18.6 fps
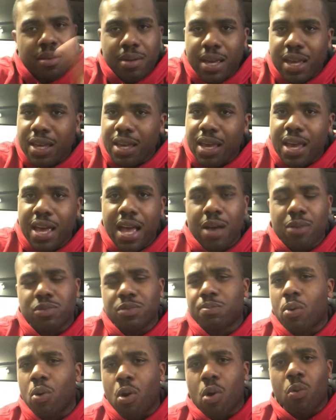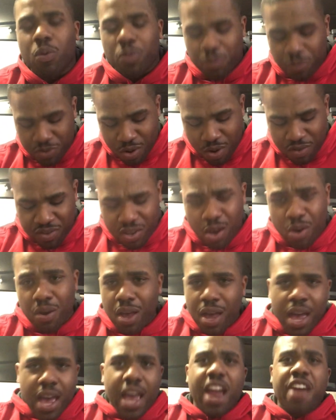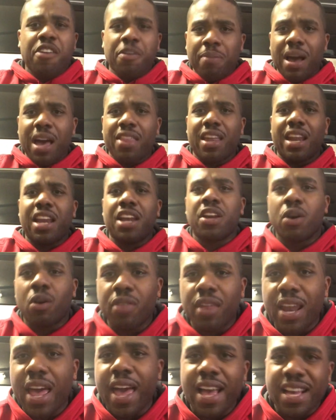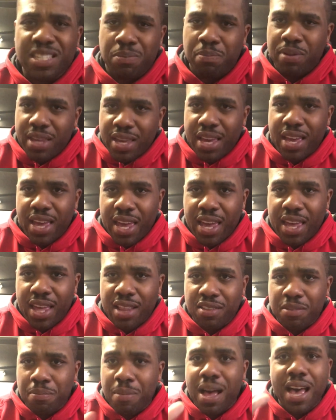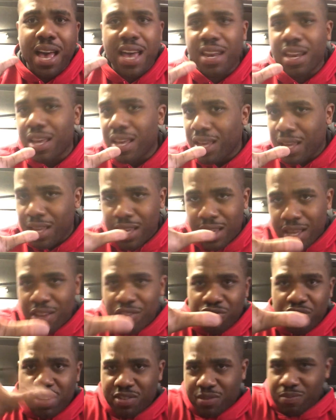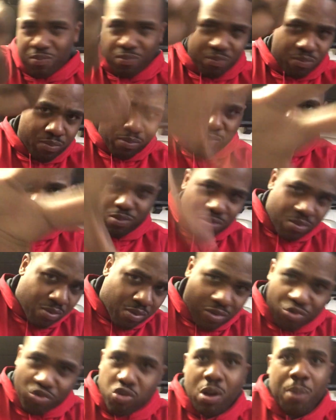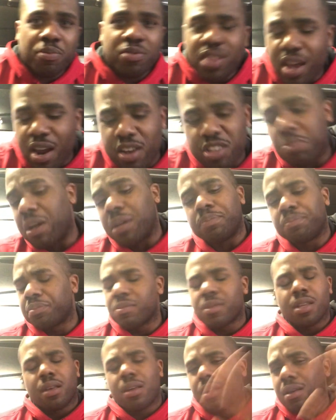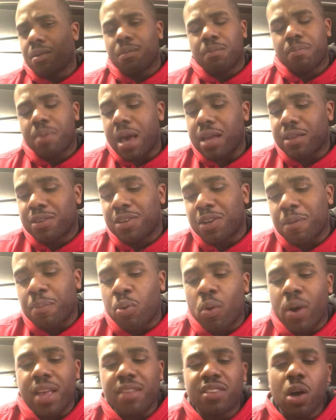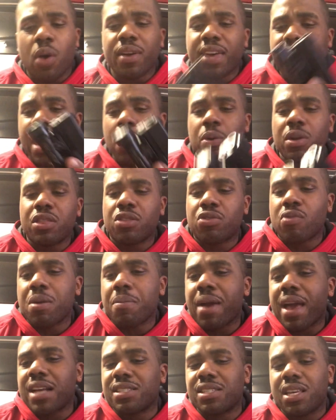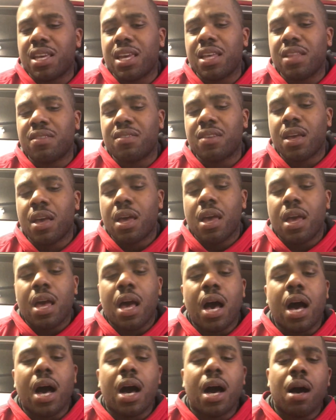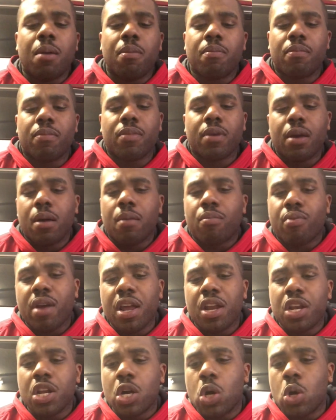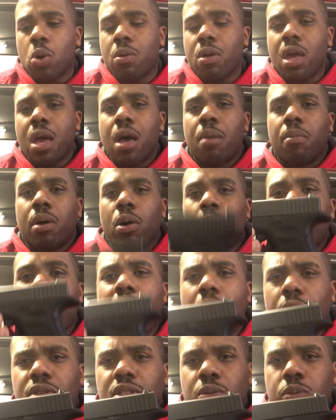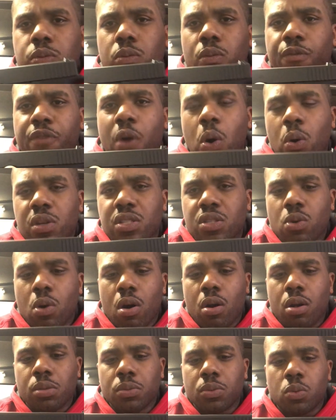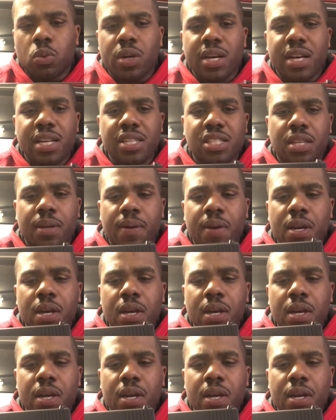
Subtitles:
like, yeah, I was born with them, sir. So everybody that I know that has big hands, mine just trumps theirs. But back to the point. So it came with 3 magazines, brand new. But what I was focused on was